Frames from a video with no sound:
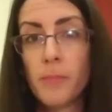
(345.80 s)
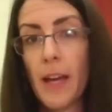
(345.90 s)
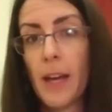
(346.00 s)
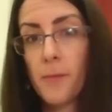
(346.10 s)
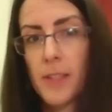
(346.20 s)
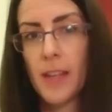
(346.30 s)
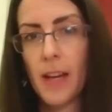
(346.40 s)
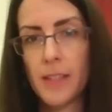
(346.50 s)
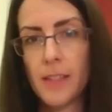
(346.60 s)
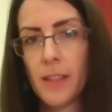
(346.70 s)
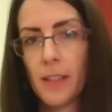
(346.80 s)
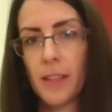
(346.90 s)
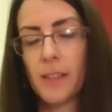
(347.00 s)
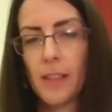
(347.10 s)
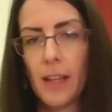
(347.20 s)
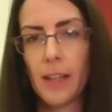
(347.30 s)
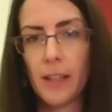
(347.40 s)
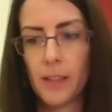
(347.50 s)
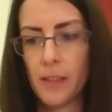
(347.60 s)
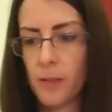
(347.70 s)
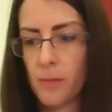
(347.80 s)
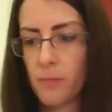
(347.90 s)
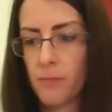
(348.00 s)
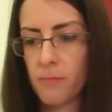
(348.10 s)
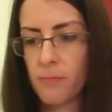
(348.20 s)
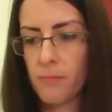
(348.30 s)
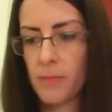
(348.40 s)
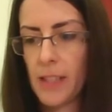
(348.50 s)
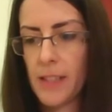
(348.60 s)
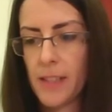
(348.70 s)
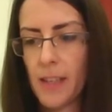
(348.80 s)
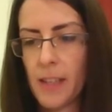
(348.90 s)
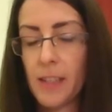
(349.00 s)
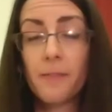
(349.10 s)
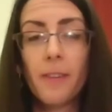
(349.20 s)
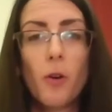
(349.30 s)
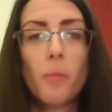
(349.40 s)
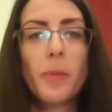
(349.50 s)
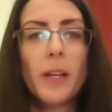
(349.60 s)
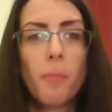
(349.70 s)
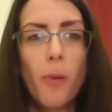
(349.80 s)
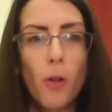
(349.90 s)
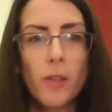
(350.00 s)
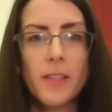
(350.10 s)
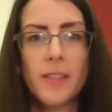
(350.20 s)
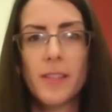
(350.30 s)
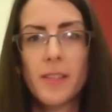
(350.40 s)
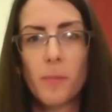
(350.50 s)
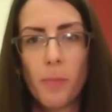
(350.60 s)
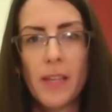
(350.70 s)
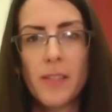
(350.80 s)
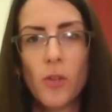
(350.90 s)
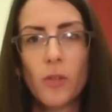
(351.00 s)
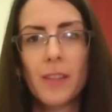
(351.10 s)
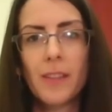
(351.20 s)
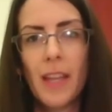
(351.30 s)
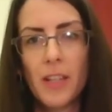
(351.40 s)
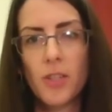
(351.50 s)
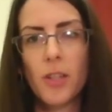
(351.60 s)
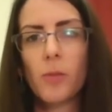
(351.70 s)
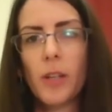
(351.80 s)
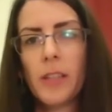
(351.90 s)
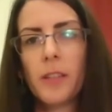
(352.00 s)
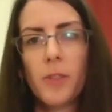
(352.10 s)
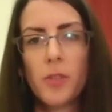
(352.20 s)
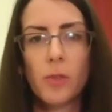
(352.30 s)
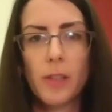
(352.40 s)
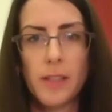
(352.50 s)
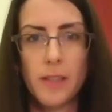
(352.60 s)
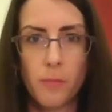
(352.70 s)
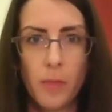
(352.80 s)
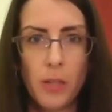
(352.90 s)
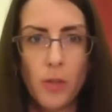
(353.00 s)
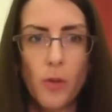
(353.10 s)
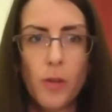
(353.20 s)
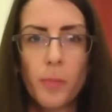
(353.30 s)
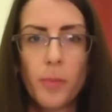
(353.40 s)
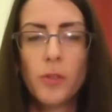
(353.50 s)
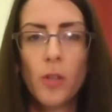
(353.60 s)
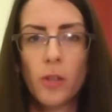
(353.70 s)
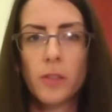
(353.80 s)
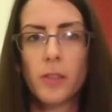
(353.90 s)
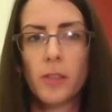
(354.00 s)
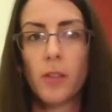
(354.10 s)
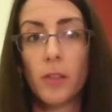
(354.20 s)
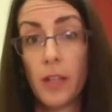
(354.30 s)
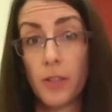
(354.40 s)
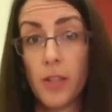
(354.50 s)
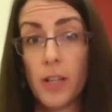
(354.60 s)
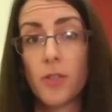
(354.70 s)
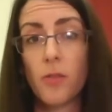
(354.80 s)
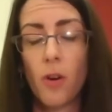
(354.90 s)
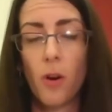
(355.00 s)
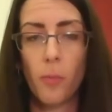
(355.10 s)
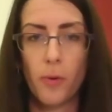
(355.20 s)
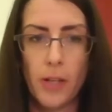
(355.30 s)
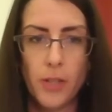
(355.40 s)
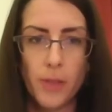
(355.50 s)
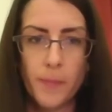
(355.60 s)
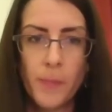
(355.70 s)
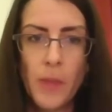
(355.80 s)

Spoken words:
emphasizing and let's say developing policies based on national individualism in Europe, not on international cooperation.